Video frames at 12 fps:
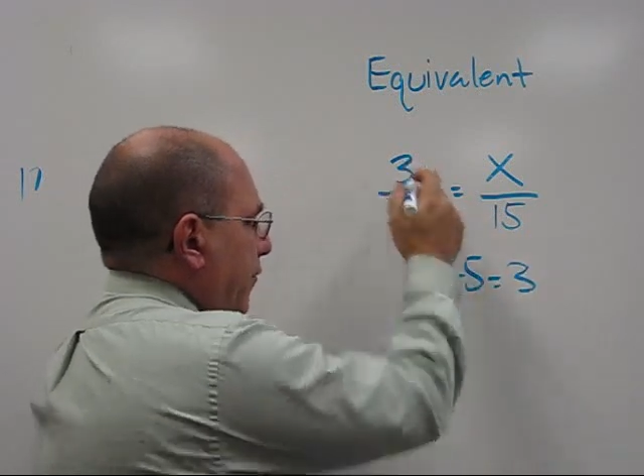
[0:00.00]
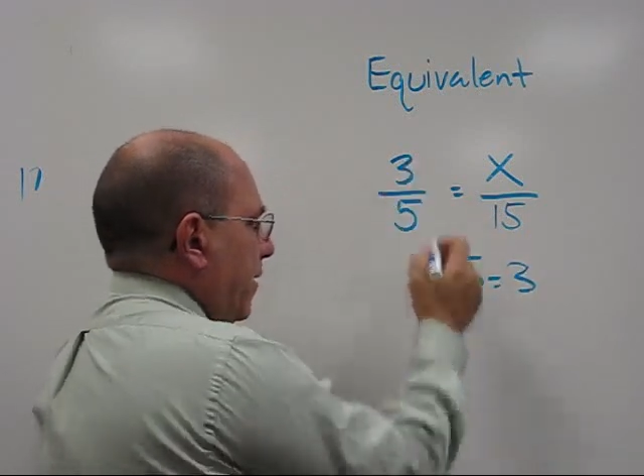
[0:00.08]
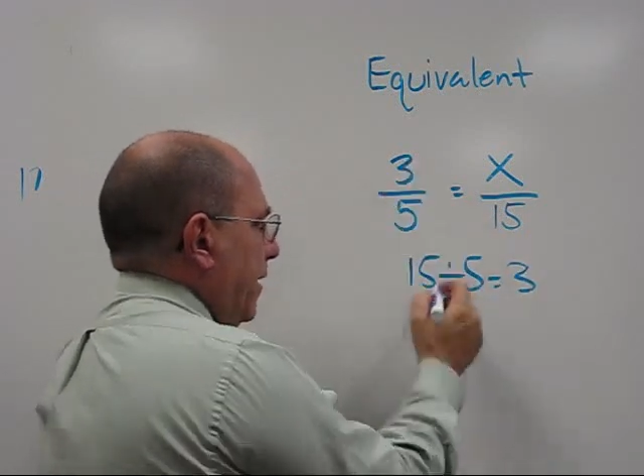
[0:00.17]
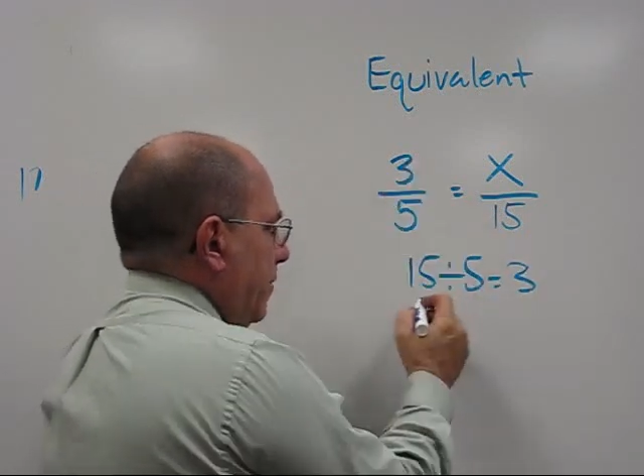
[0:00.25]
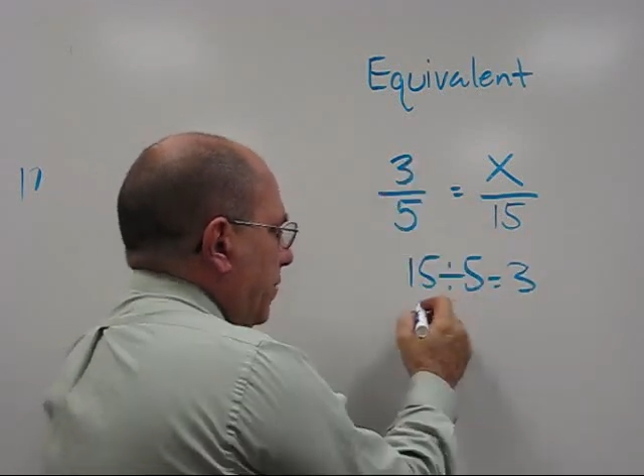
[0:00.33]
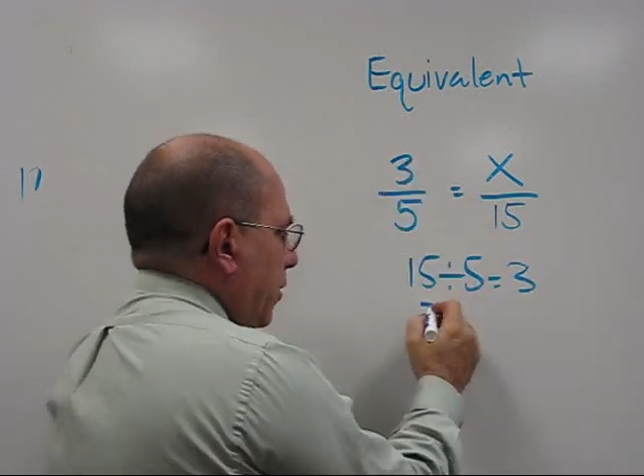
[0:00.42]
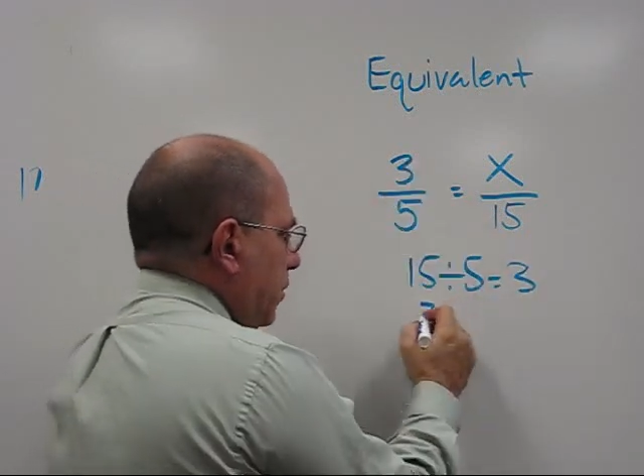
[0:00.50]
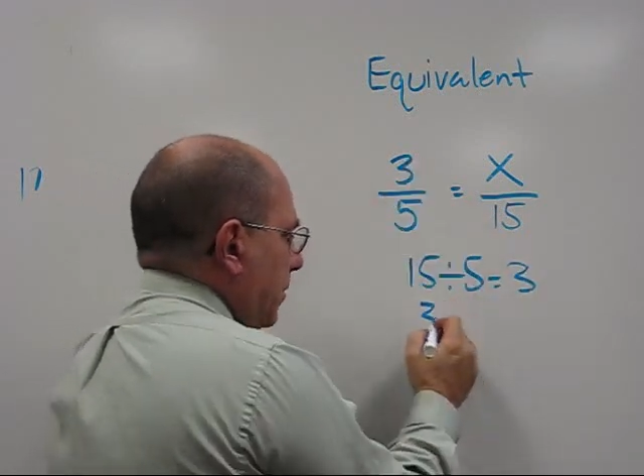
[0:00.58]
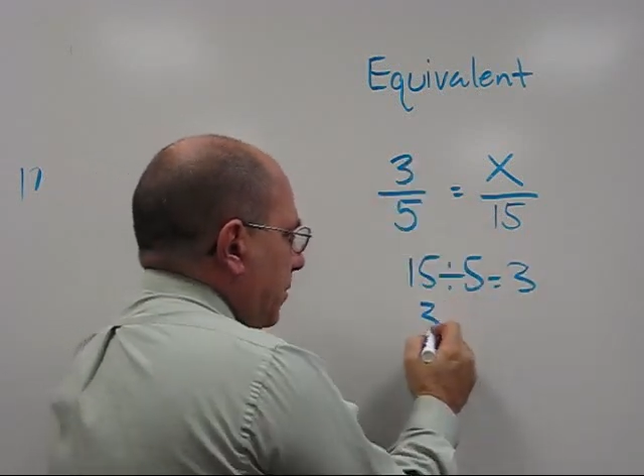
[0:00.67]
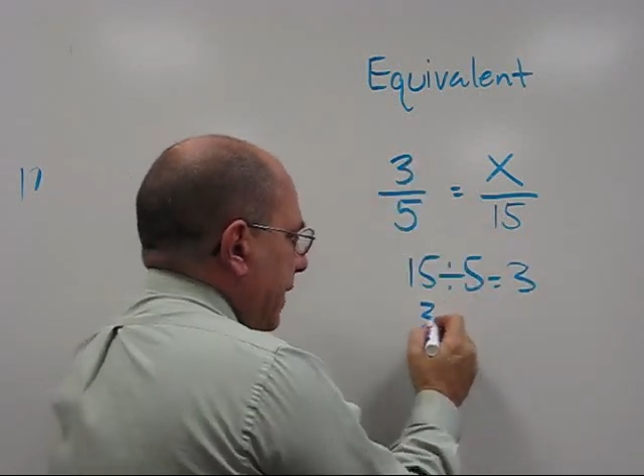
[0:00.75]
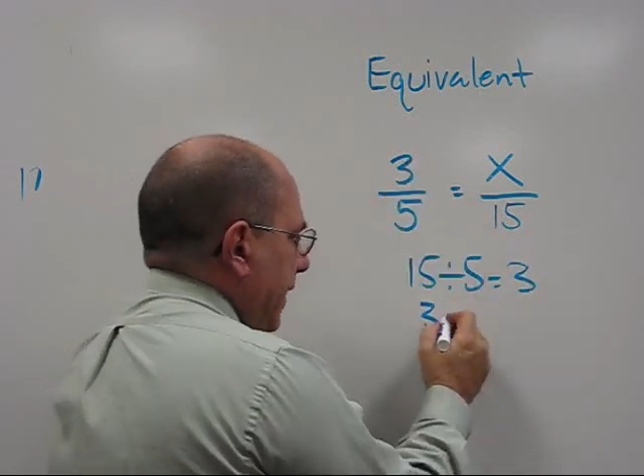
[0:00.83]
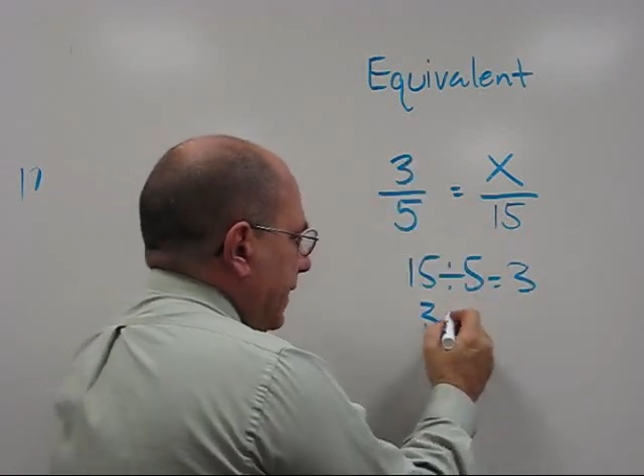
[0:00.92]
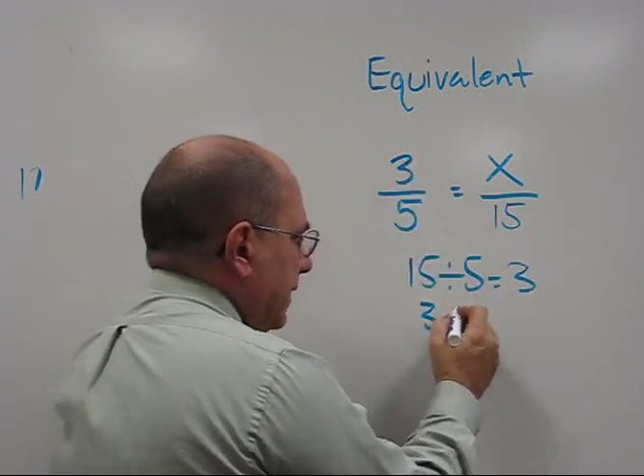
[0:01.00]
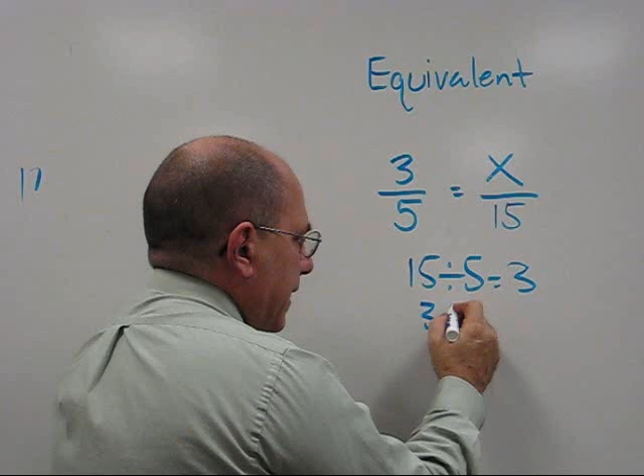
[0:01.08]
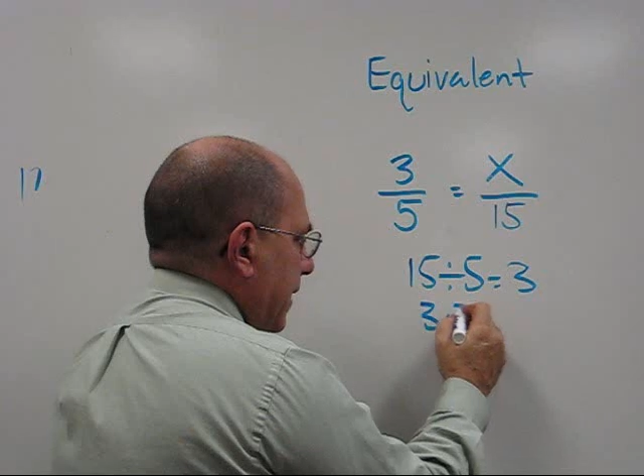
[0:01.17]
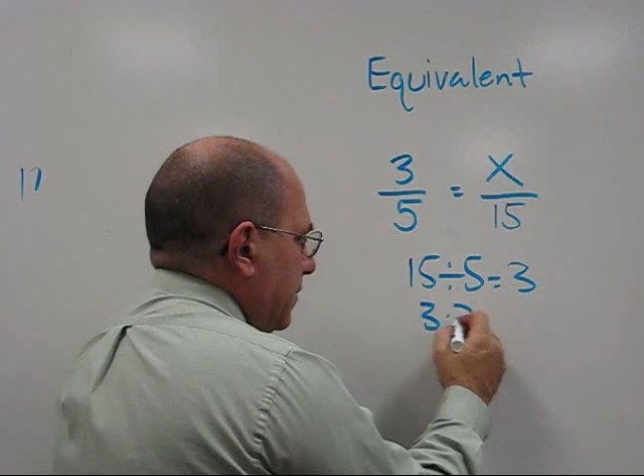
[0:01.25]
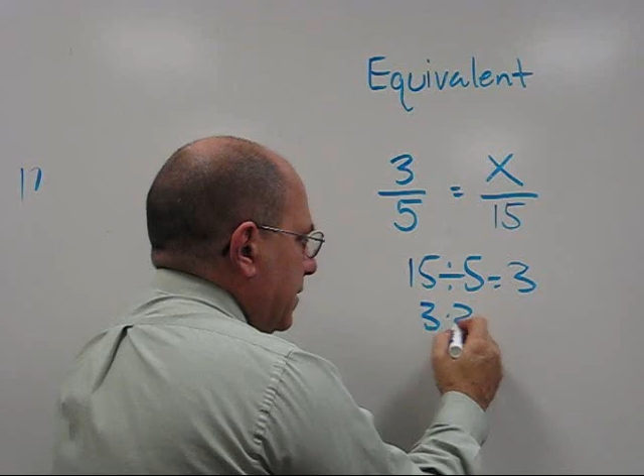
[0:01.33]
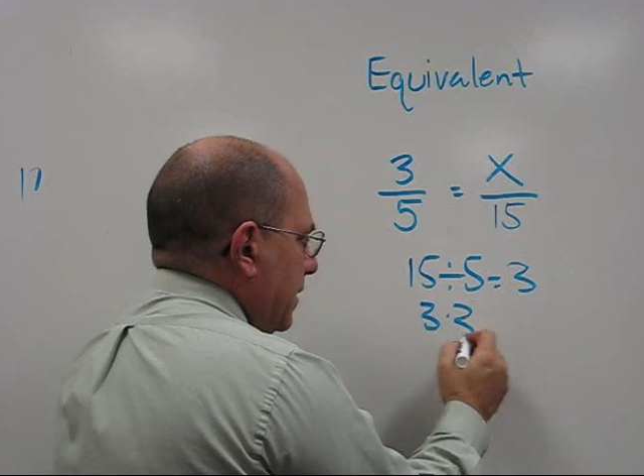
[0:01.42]
3 and multiply it
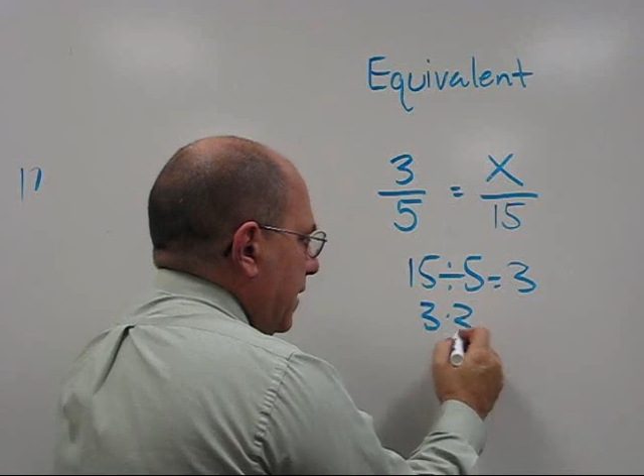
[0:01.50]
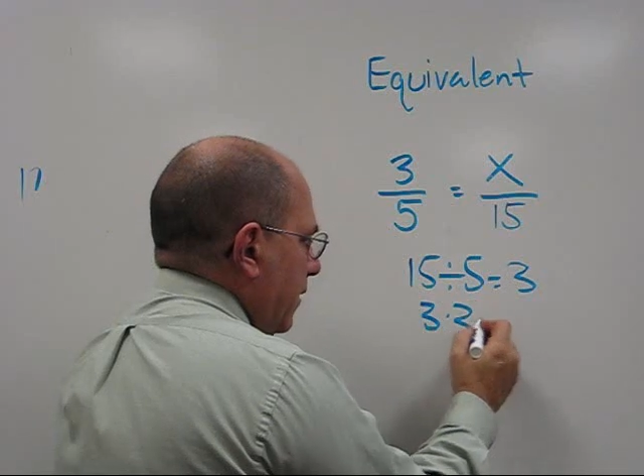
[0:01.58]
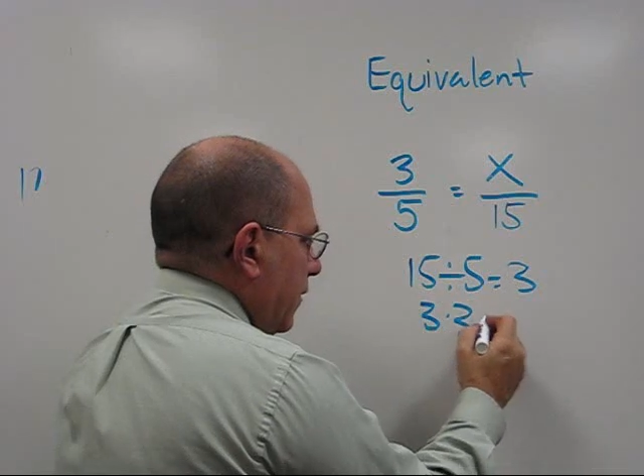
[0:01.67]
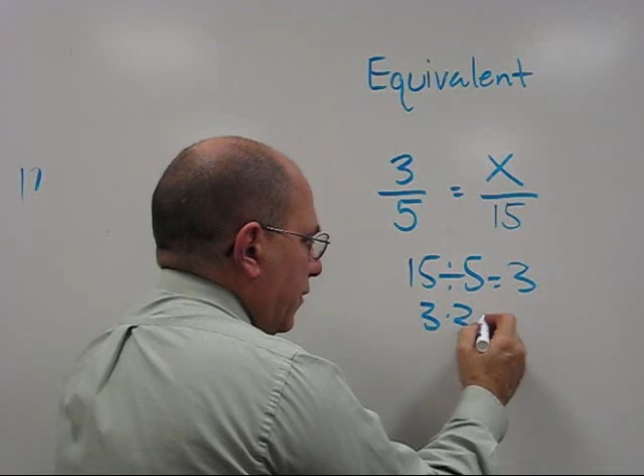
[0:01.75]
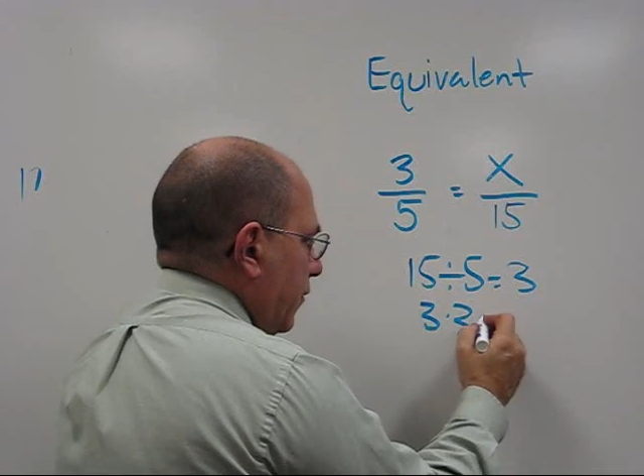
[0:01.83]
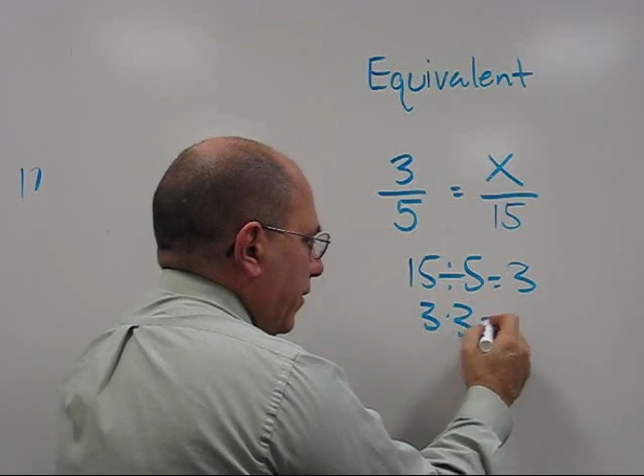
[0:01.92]
times the other